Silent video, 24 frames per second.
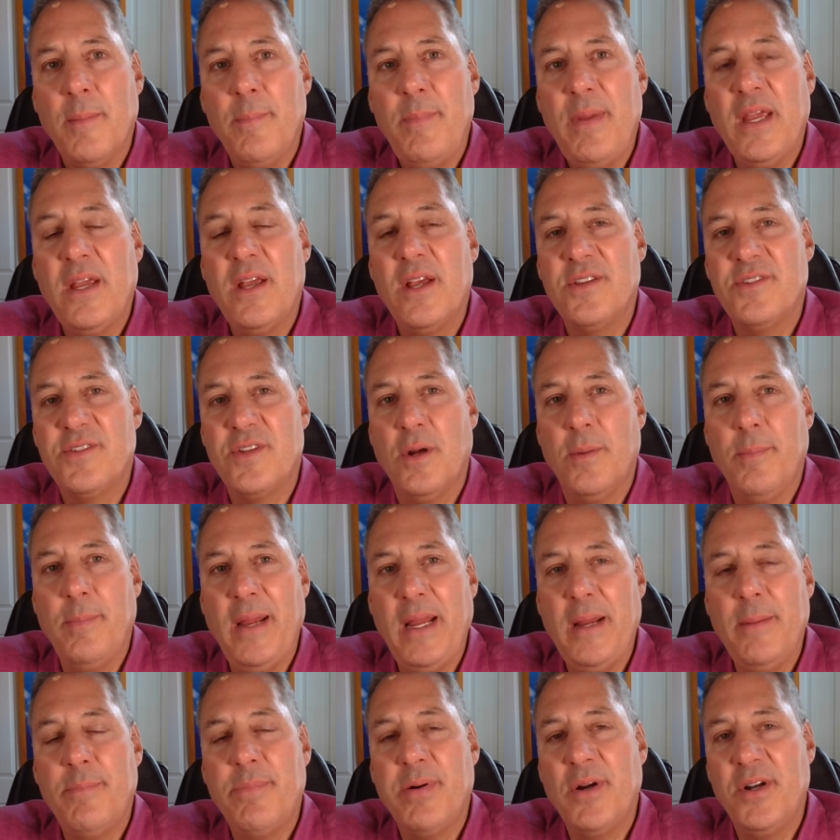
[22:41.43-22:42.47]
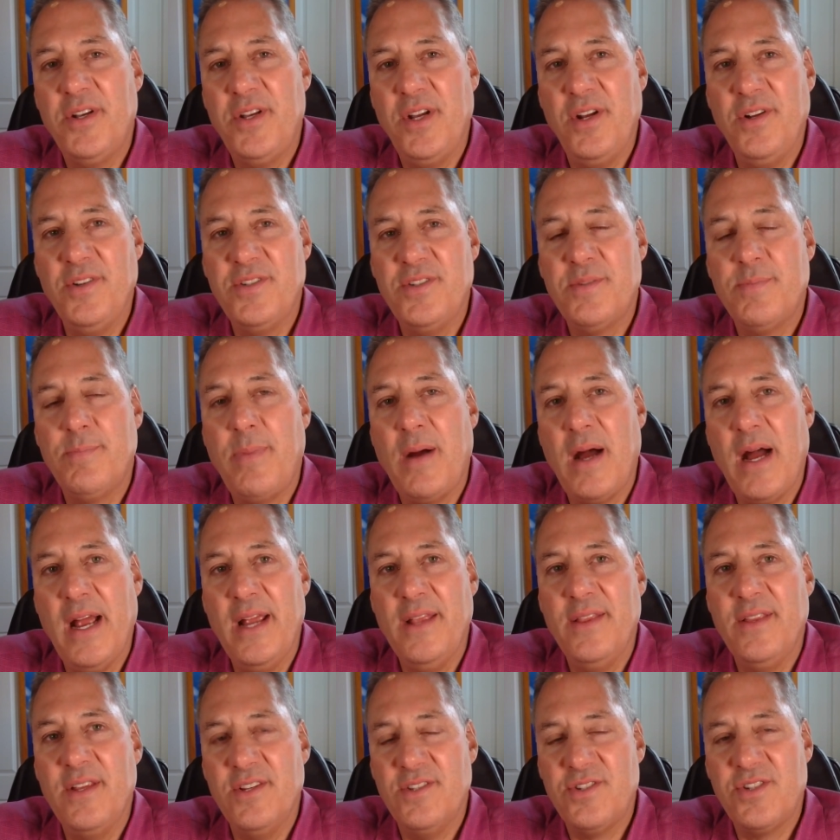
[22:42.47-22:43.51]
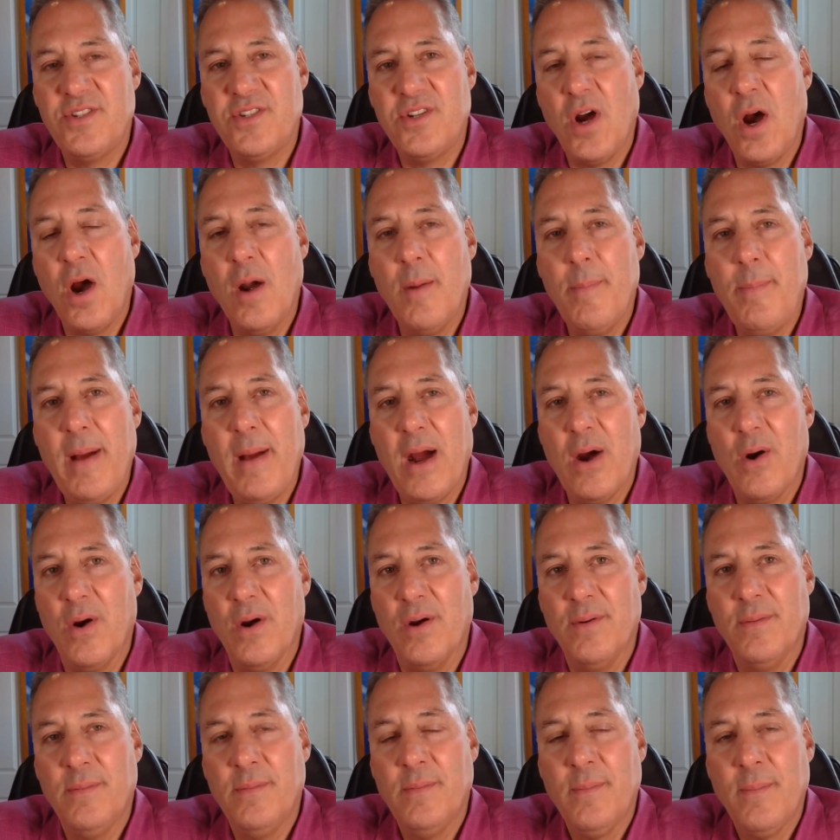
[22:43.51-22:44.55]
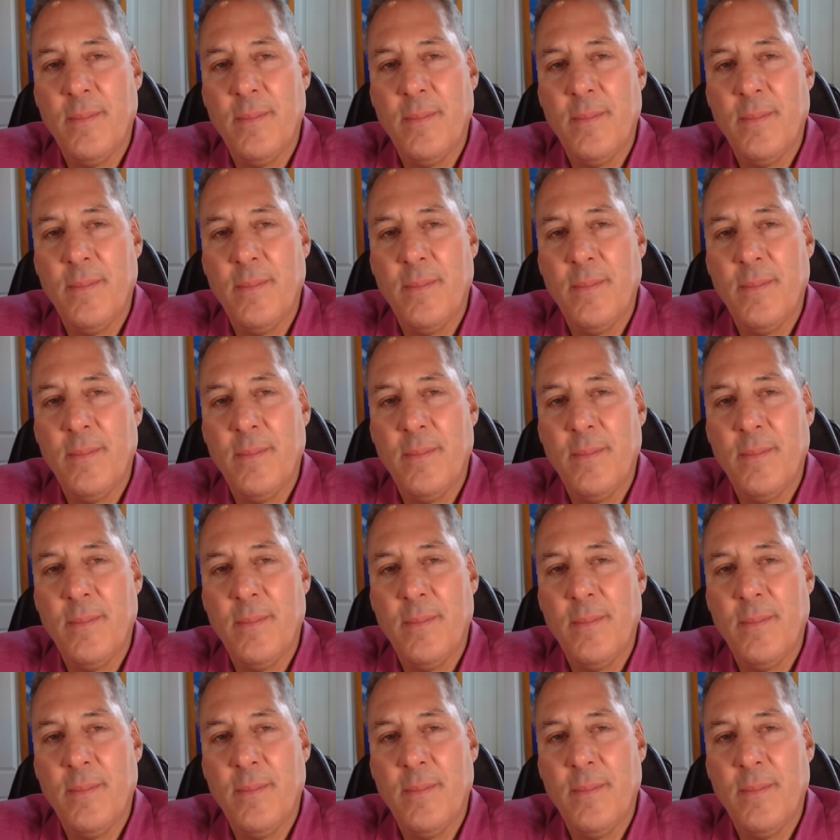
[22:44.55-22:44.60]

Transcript: because they're being produced by this star power.